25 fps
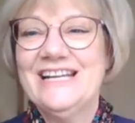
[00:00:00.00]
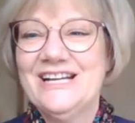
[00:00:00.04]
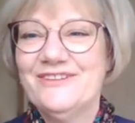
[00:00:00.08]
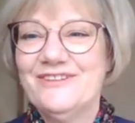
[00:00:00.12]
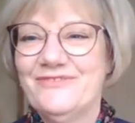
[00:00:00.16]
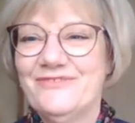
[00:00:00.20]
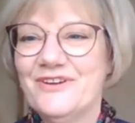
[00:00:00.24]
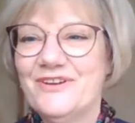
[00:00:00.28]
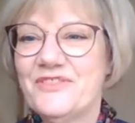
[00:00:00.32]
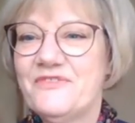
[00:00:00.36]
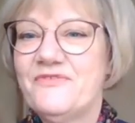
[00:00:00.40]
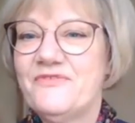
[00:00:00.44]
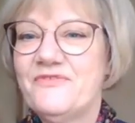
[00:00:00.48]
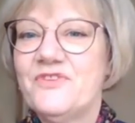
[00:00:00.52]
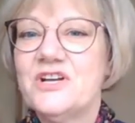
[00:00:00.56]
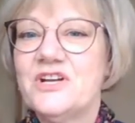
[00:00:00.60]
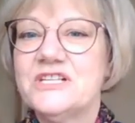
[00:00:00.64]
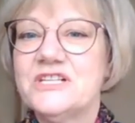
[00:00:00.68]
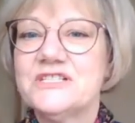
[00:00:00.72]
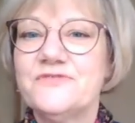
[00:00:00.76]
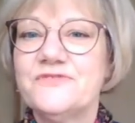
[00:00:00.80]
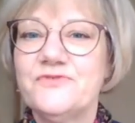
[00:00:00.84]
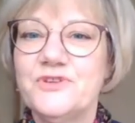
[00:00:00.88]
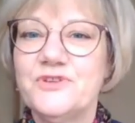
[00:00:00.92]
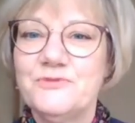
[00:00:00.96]
For the
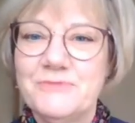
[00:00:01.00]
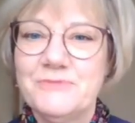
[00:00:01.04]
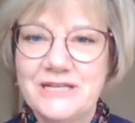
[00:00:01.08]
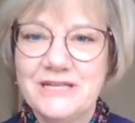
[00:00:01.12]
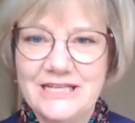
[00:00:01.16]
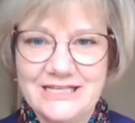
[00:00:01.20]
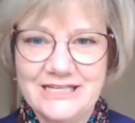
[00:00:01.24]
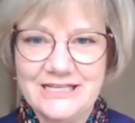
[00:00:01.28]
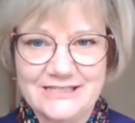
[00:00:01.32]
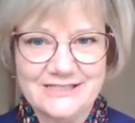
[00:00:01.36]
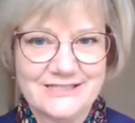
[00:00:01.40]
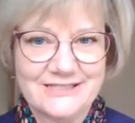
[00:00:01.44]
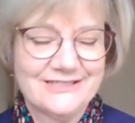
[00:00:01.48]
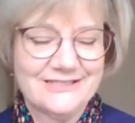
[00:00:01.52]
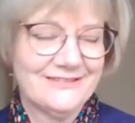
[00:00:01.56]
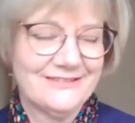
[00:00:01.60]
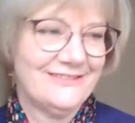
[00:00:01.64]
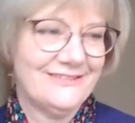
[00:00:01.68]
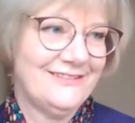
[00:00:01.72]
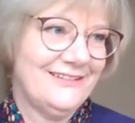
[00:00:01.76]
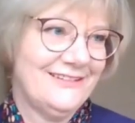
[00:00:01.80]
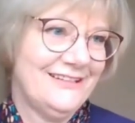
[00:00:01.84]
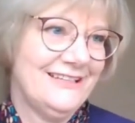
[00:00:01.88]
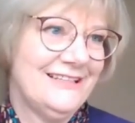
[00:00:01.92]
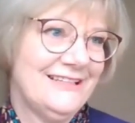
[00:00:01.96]
first few minutes,
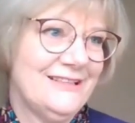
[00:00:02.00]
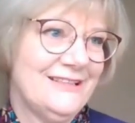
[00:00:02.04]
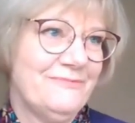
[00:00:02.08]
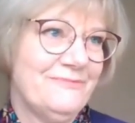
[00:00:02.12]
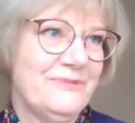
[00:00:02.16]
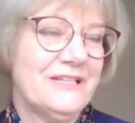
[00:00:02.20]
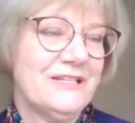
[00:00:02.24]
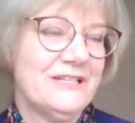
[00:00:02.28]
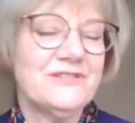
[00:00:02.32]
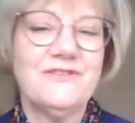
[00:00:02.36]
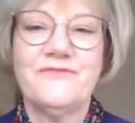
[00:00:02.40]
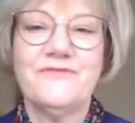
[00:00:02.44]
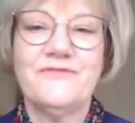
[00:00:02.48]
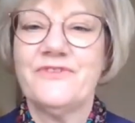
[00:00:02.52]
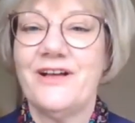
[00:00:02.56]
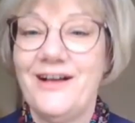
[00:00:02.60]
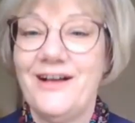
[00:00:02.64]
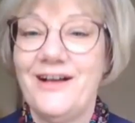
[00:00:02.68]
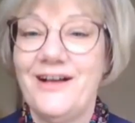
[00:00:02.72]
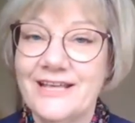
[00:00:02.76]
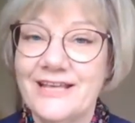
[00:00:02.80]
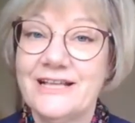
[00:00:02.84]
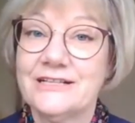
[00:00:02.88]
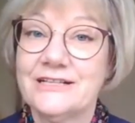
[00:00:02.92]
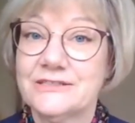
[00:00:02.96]
a little bit of
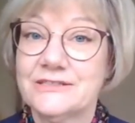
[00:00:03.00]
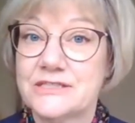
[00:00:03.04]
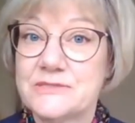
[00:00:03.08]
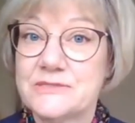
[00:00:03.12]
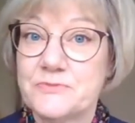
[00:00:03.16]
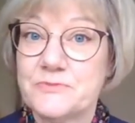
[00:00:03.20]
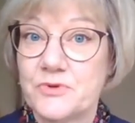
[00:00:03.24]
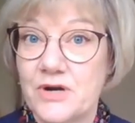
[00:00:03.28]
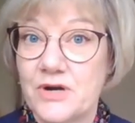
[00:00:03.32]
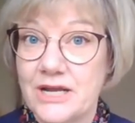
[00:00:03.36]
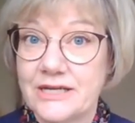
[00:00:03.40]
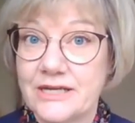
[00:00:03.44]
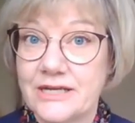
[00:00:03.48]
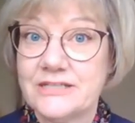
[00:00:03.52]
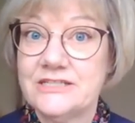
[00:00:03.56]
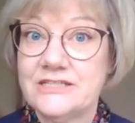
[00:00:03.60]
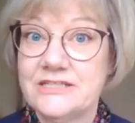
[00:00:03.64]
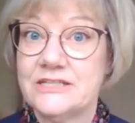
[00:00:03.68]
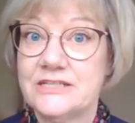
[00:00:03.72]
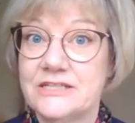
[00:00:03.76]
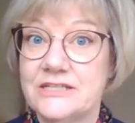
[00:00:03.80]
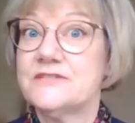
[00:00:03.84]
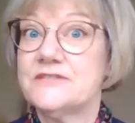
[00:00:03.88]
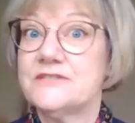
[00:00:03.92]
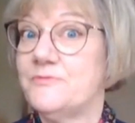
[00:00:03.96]
IELTS
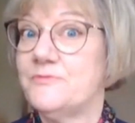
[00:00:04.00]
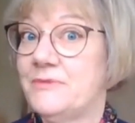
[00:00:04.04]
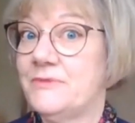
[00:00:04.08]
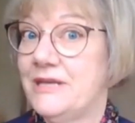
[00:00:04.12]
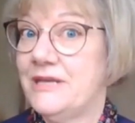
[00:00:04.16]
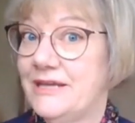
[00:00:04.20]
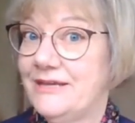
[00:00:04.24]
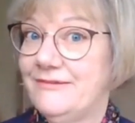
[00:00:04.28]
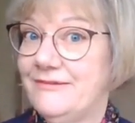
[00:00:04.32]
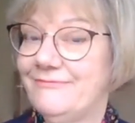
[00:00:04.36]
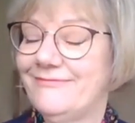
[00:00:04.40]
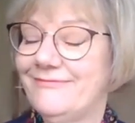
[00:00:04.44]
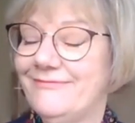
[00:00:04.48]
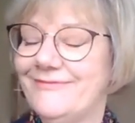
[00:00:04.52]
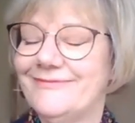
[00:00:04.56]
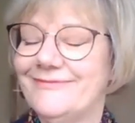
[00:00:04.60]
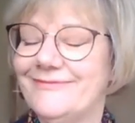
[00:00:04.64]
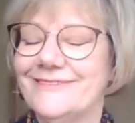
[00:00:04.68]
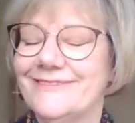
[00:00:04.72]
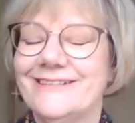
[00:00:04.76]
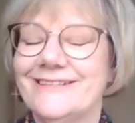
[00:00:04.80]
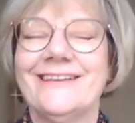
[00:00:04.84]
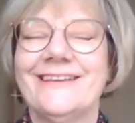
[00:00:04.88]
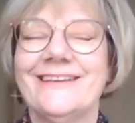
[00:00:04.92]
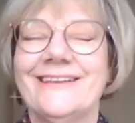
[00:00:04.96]
practice for me,
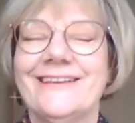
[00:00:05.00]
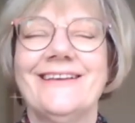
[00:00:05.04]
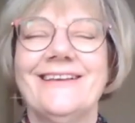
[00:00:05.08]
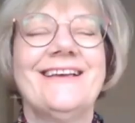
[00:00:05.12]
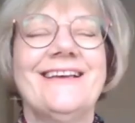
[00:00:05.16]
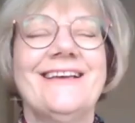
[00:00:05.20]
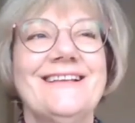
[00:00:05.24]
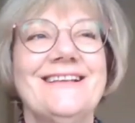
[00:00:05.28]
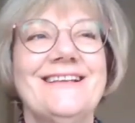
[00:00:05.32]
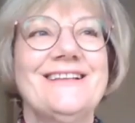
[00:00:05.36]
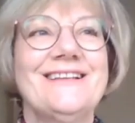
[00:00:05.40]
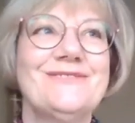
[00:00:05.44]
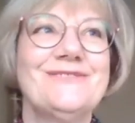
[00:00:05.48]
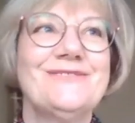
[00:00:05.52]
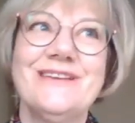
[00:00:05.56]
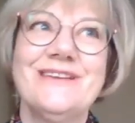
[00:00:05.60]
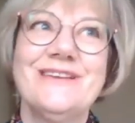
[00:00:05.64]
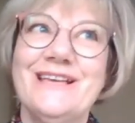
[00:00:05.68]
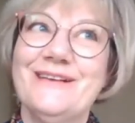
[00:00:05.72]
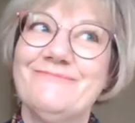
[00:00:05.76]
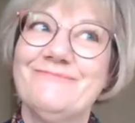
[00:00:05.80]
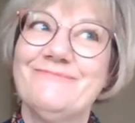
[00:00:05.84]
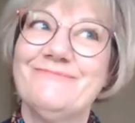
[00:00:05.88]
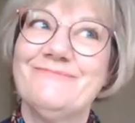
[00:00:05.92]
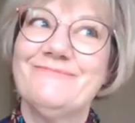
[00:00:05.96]
talking
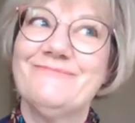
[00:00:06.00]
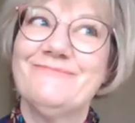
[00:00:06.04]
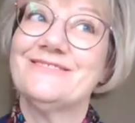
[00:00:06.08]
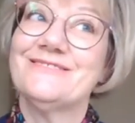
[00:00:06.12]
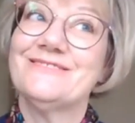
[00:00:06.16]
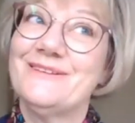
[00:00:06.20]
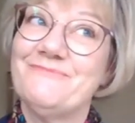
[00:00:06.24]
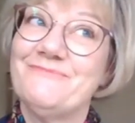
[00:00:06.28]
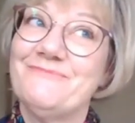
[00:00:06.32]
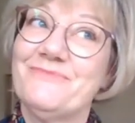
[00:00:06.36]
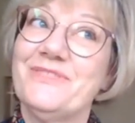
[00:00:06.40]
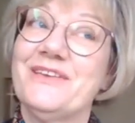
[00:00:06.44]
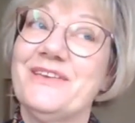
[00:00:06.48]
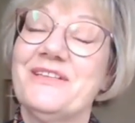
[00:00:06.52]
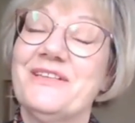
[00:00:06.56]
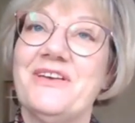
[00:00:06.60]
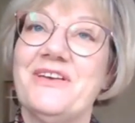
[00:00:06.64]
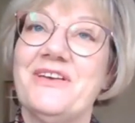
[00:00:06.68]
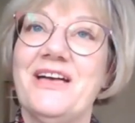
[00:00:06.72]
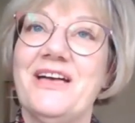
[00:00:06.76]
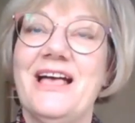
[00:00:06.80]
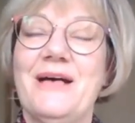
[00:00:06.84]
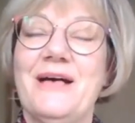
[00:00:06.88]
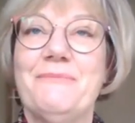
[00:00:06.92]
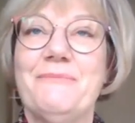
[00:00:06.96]
about something that
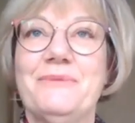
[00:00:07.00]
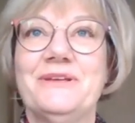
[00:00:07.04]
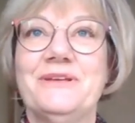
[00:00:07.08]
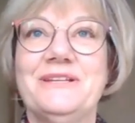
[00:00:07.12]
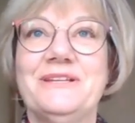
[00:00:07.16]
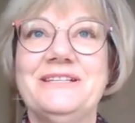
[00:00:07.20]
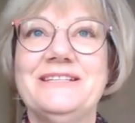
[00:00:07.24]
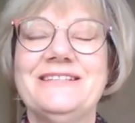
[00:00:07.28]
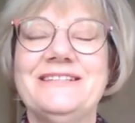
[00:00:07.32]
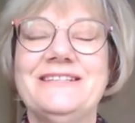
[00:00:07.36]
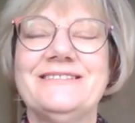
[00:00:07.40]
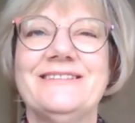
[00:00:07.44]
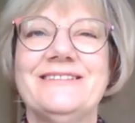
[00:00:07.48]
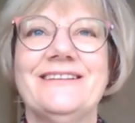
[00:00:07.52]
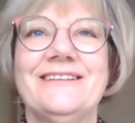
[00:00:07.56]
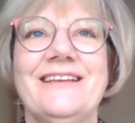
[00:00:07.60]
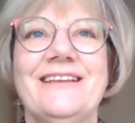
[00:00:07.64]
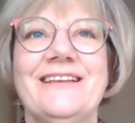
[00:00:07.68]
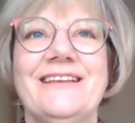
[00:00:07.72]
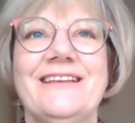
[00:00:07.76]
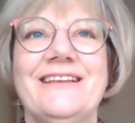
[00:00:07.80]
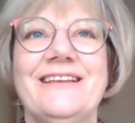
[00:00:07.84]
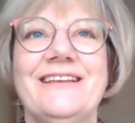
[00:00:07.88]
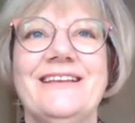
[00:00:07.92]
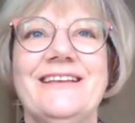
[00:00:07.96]
happened,
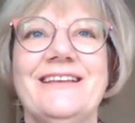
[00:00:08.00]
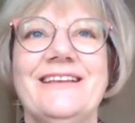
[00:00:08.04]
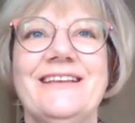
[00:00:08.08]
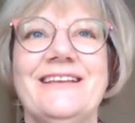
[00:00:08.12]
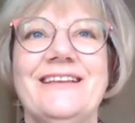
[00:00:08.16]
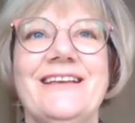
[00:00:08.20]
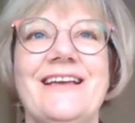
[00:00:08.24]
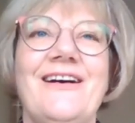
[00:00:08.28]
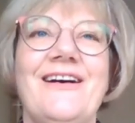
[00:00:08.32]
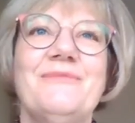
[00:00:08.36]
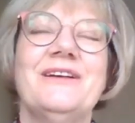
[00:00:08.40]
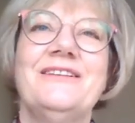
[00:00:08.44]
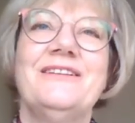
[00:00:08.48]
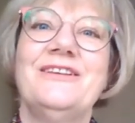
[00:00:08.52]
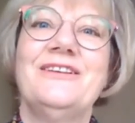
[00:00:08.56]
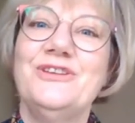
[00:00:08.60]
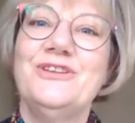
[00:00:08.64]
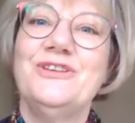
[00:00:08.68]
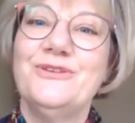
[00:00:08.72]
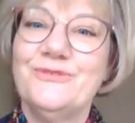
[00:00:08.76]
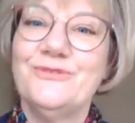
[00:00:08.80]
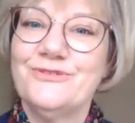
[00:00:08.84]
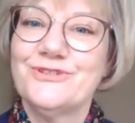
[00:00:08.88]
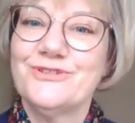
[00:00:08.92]
an unusual